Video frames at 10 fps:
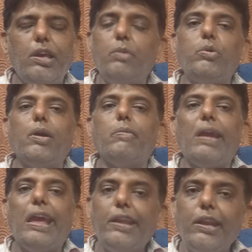If you have
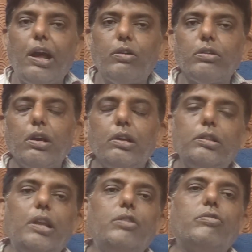any doubt,
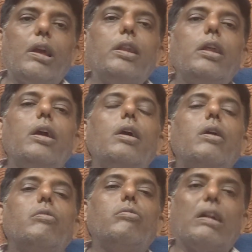then you can
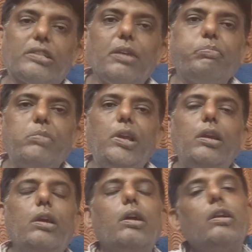WhatsApp
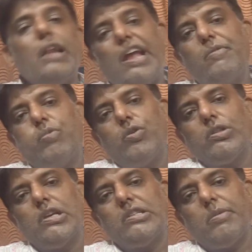me
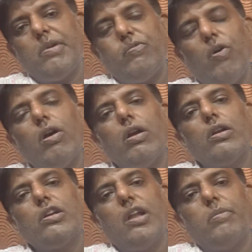94374
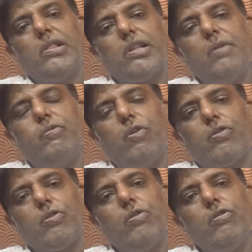
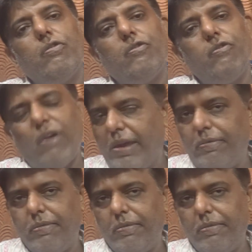33425.